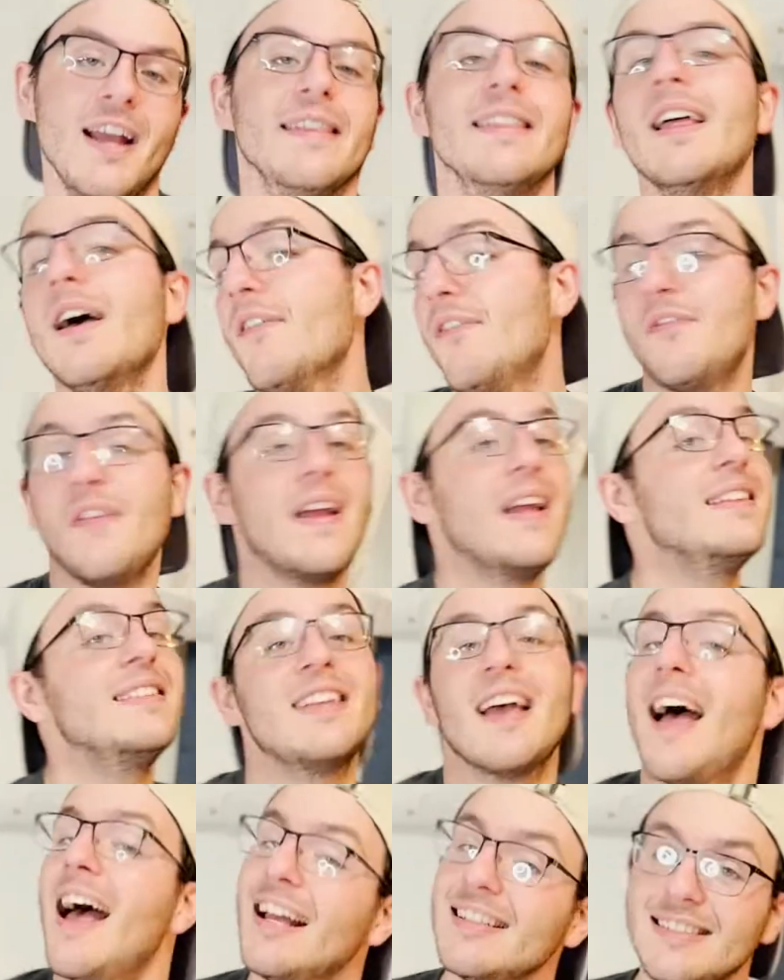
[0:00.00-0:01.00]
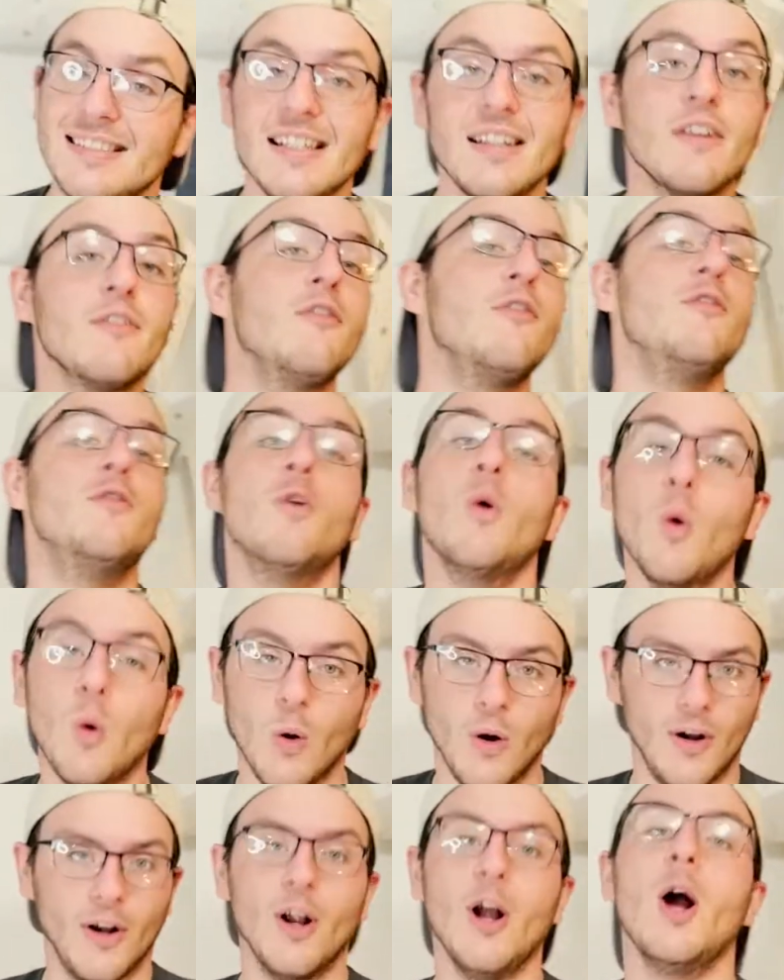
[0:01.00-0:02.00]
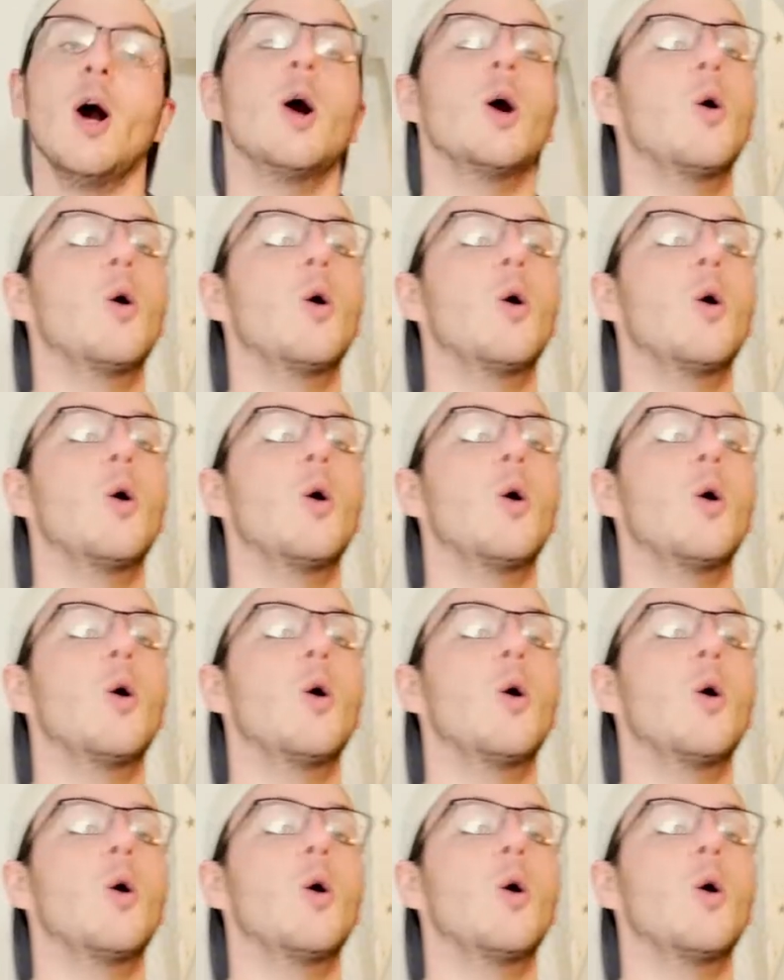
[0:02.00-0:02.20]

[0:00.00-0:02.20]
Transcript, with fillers: The Fantastic Four.